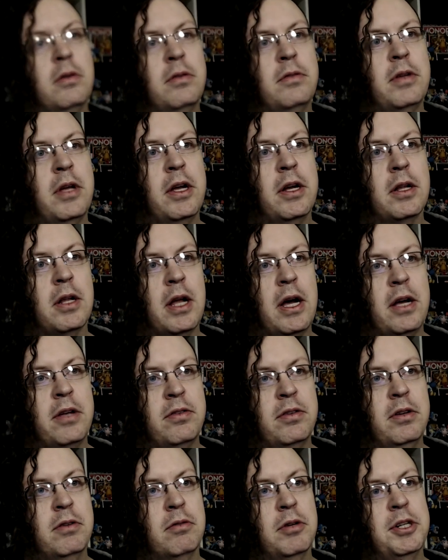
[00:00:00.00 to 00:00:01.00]
Stay
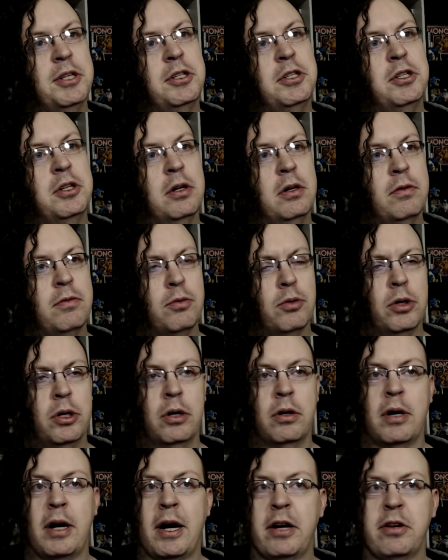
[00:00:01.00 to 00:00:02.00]
Glassy Reach shirt for
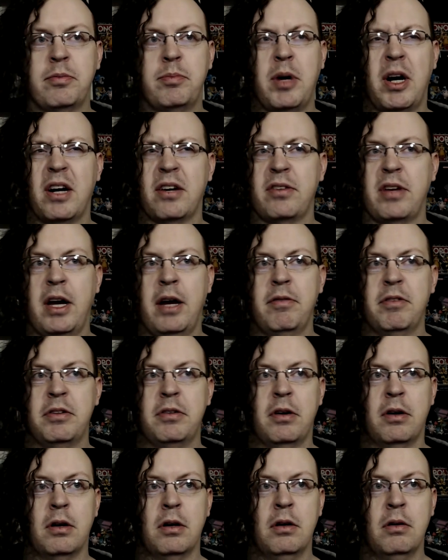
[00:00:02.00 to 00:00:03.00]
your Xbox
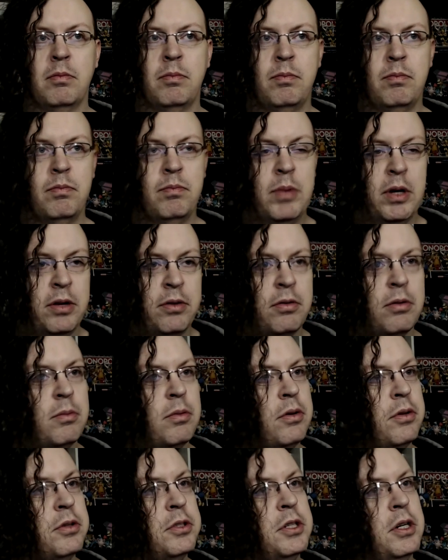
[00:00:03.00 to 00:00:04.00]
avatar, based on one
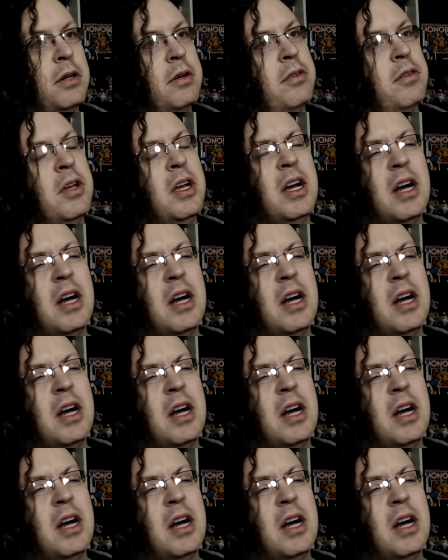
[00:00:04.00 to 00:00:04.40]
of the shirts.